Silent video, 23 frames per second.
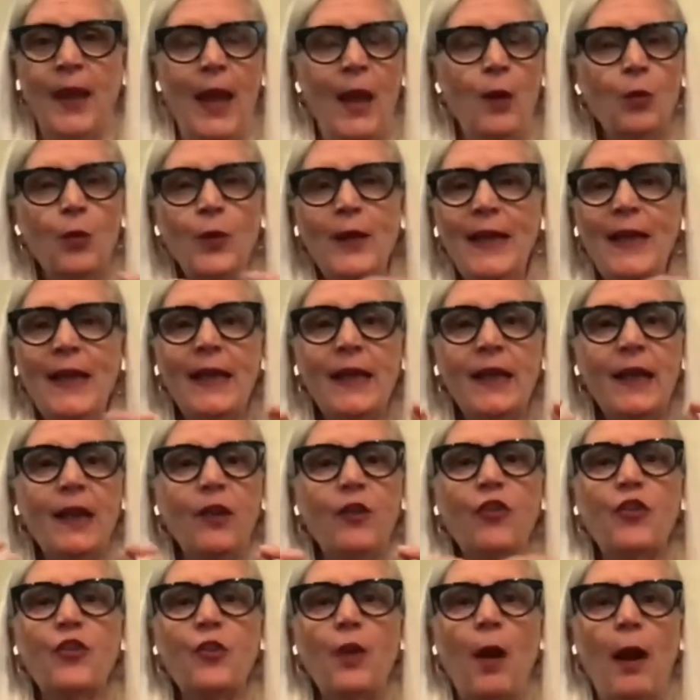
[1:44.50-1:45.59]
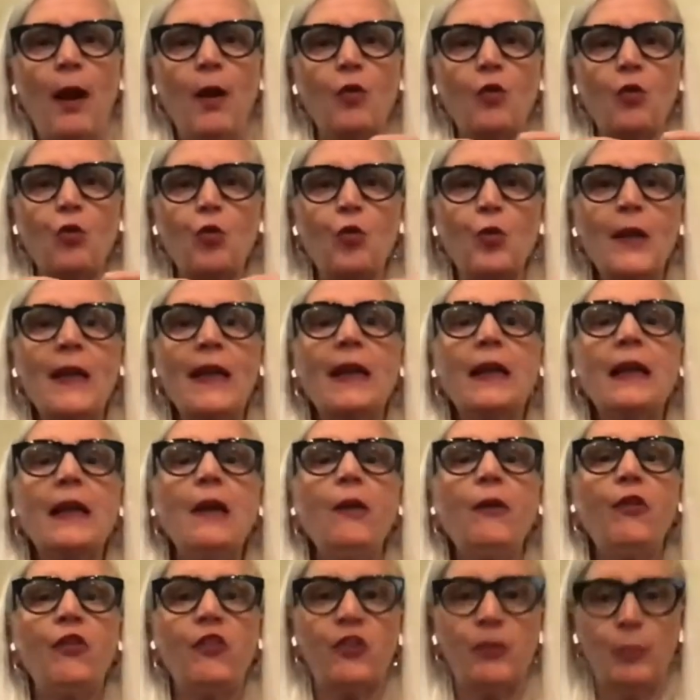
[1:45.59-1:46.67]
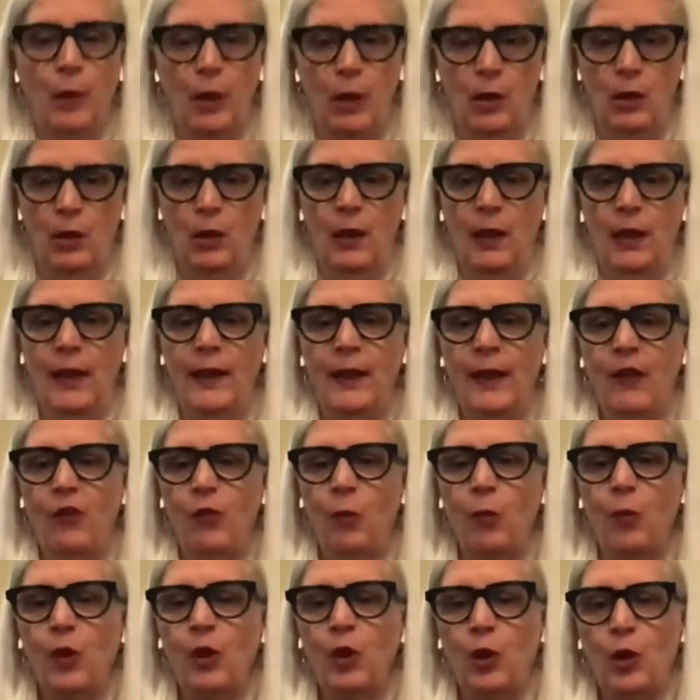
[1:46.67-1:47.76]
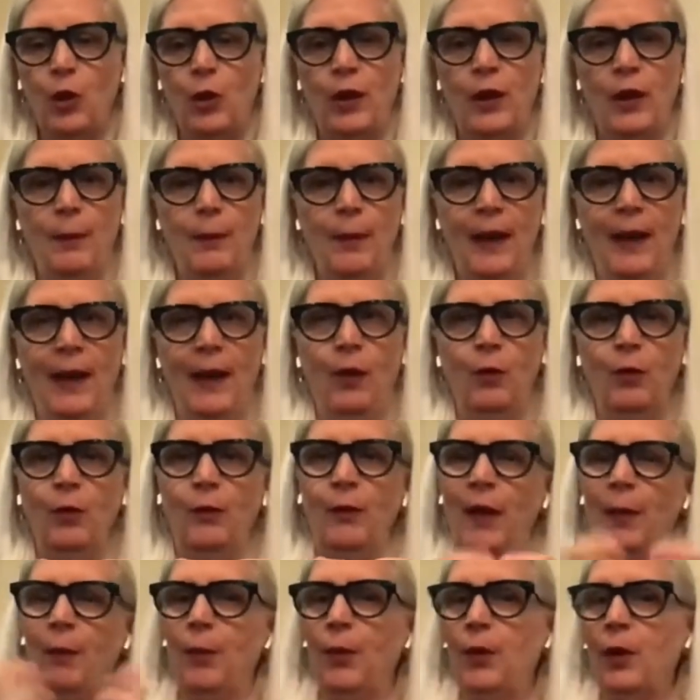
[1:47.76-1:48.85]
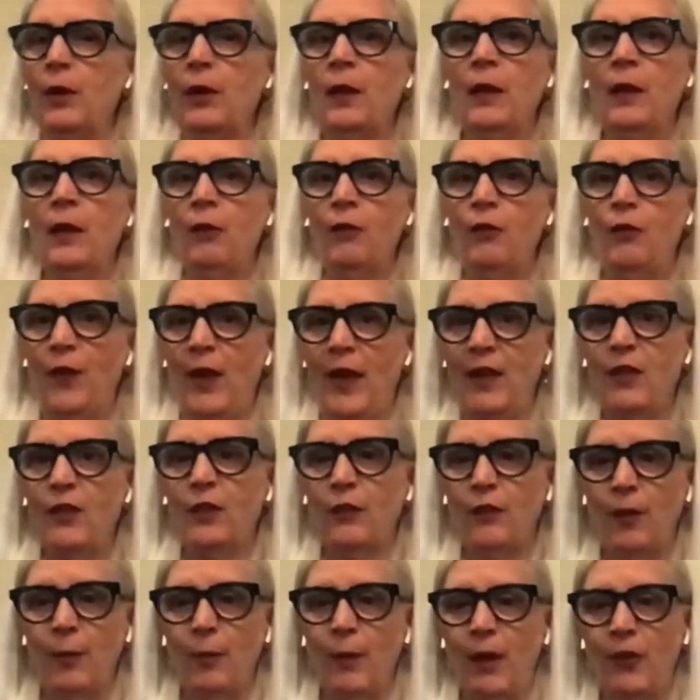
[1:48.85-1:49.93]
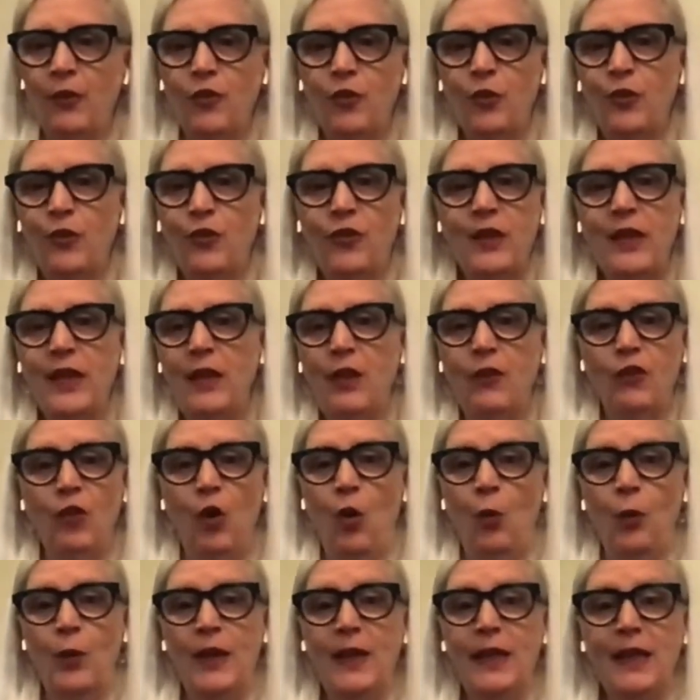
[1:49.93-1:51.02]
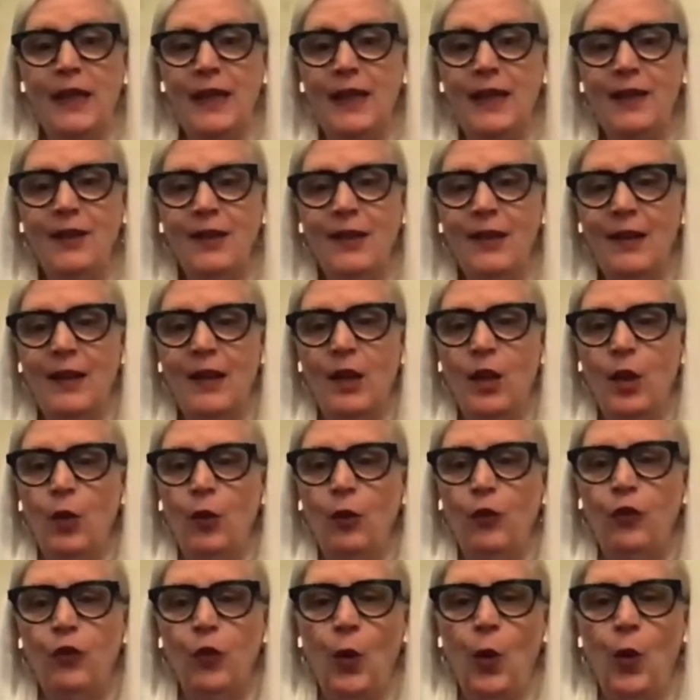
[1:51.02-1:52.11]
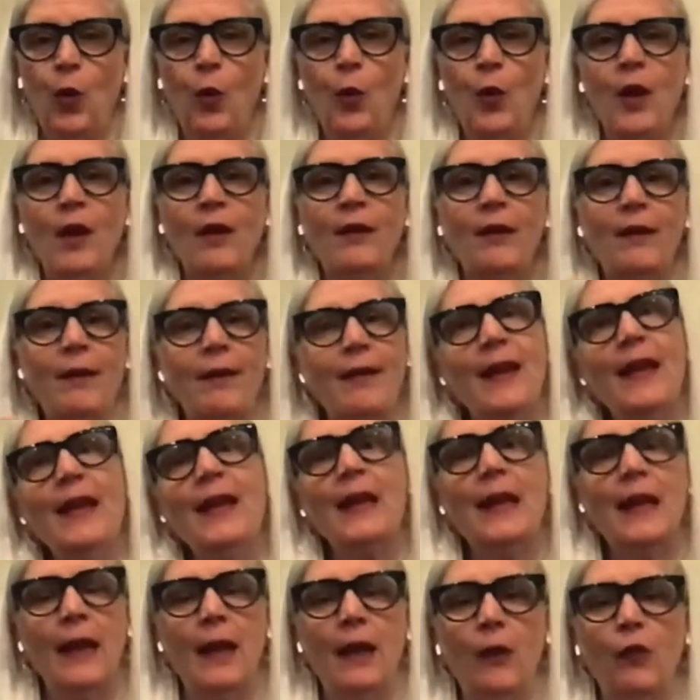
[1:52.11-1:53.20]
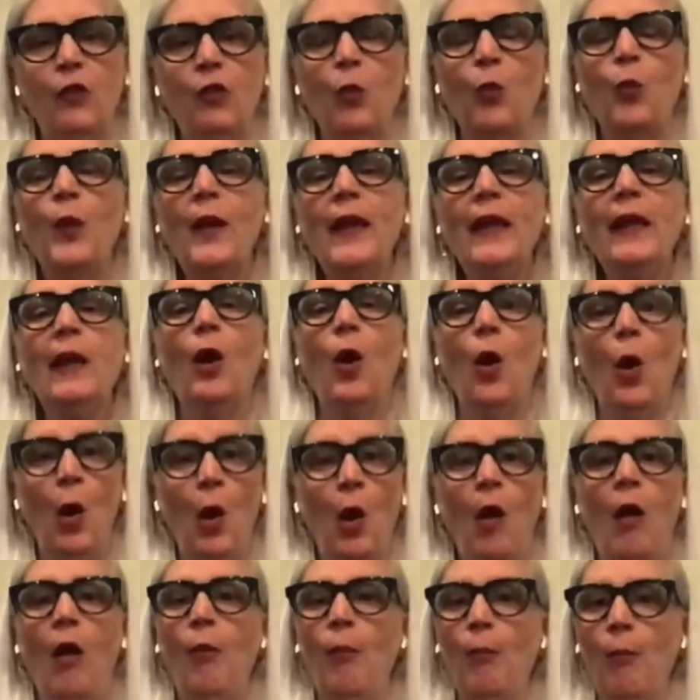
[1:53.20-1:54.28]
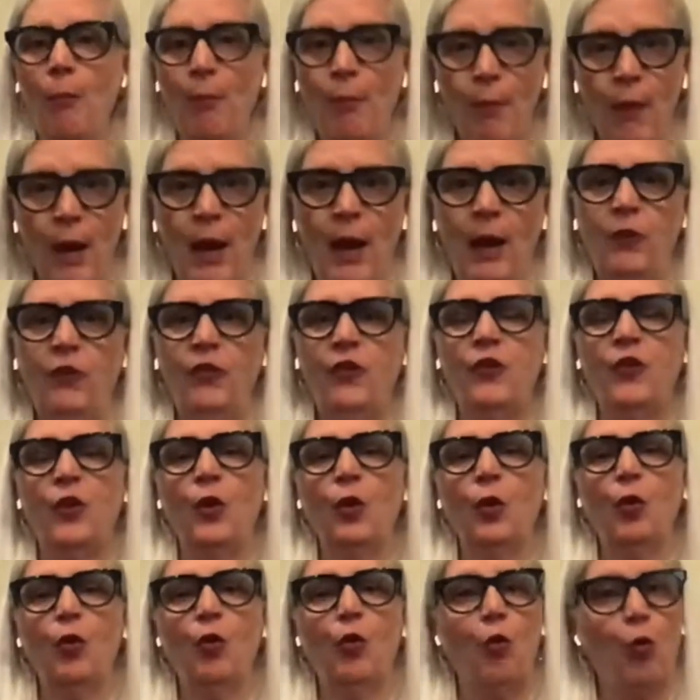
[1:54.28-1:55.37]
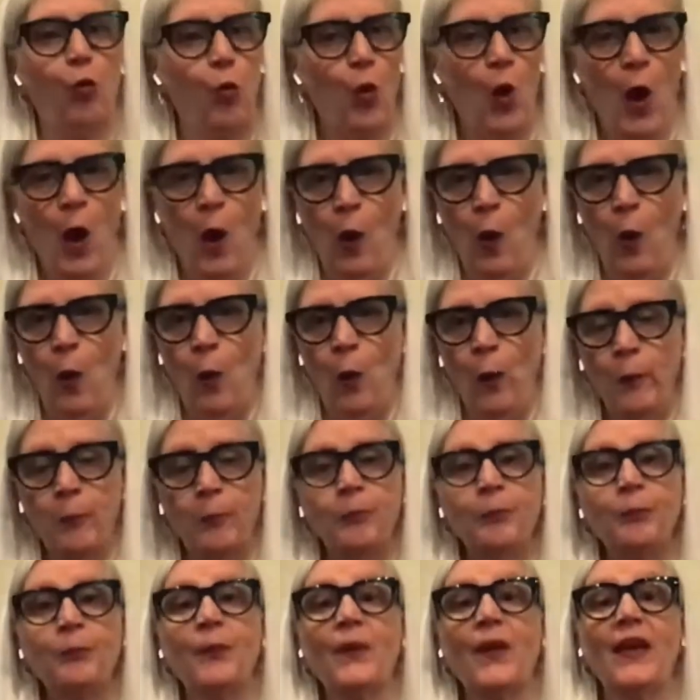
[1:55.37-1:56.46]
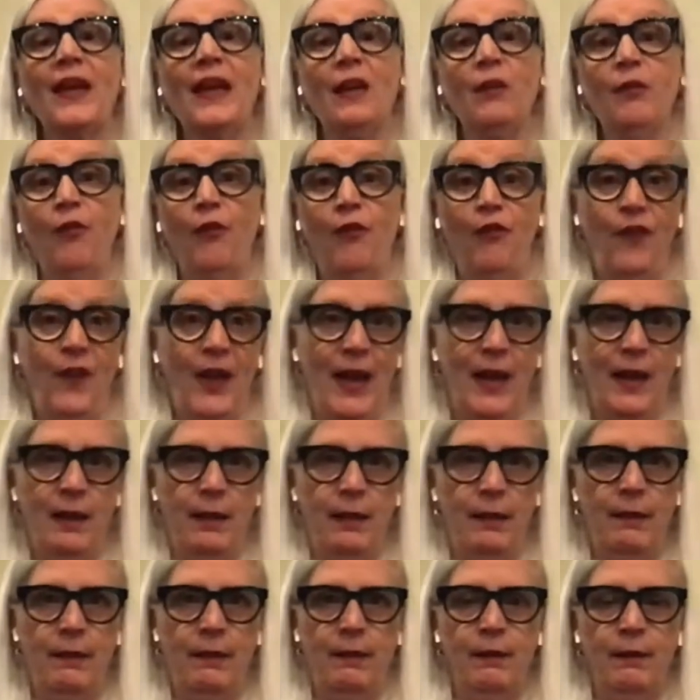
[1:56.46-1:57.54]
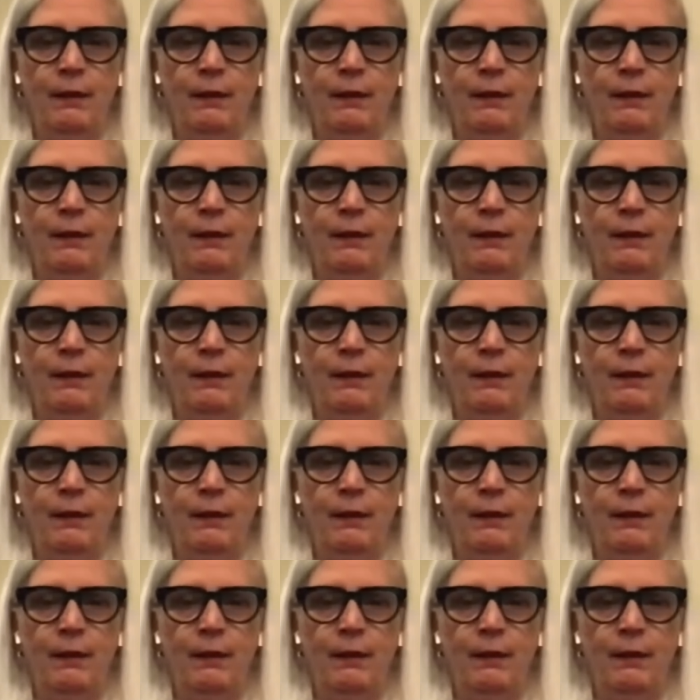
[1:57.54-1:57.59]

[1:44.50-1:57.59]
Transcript: And we can start really small, and that's what we'll learn about. Remember, faith of a mustard seed is all we need. So the thing is, we all must grow in faith.